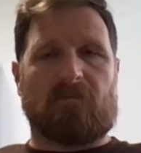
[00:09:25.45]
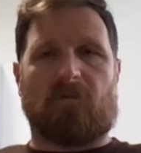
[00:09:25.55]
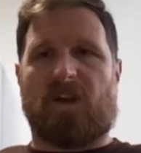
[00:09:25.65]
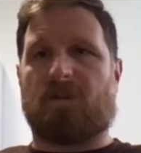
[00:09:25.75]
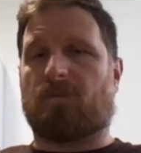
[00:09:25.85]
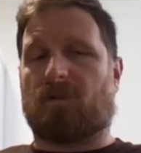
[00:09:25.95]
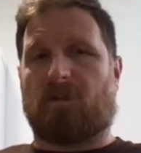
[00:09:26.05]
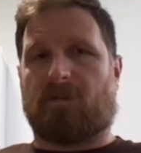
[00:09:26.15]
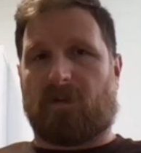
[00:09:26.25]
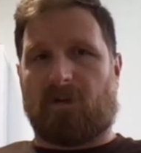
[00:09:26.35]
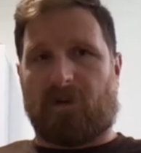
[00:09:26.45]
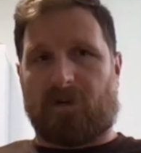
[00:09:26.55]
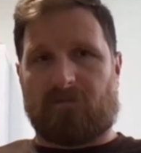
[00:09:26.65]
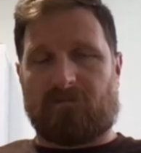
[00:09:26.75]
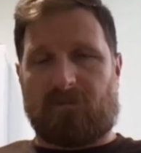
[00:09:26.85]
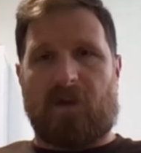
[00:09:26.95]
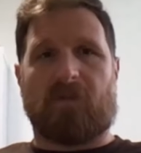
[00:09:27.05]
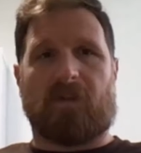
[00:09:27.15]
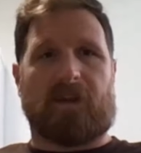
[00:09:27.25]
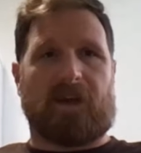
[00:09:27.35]
Facebook are throwing
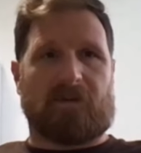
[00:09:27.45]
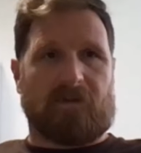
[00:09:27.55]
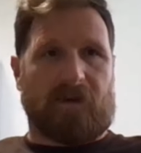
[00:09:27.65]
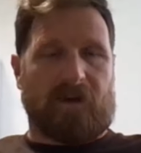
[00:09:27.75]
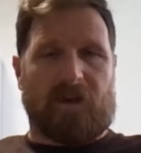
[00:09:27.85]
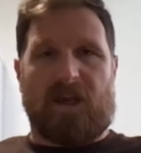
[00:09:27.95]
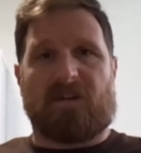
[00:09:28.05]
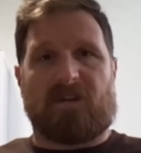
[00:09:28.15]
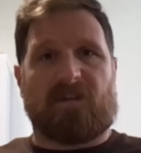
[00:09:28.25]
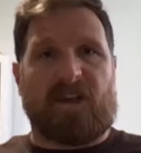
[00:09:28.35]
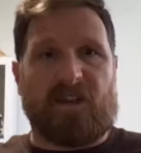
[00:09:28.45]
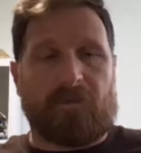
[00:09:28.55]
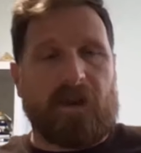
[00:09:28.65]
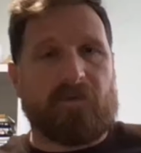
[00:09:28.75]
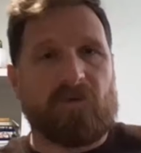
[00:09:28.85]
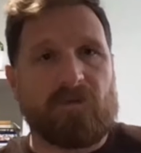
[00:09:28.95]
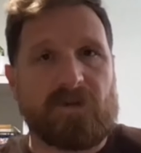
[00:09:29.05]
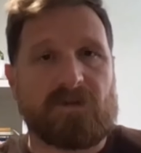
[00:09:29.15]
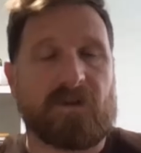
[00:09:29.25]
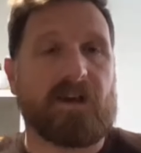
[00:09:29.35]
everything at it right now, as are the other platforms
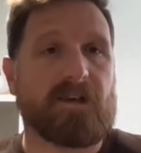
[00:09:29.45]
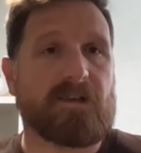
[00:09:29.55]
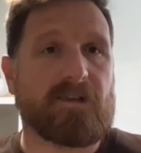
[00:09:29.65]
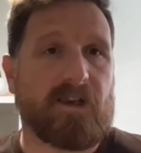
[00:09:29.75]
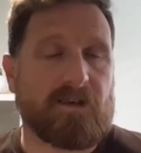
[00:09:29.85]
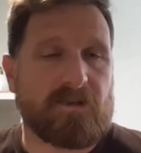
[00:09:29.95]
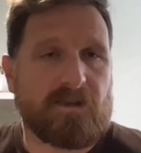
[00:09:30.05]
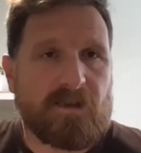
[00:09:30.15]
are trying to understand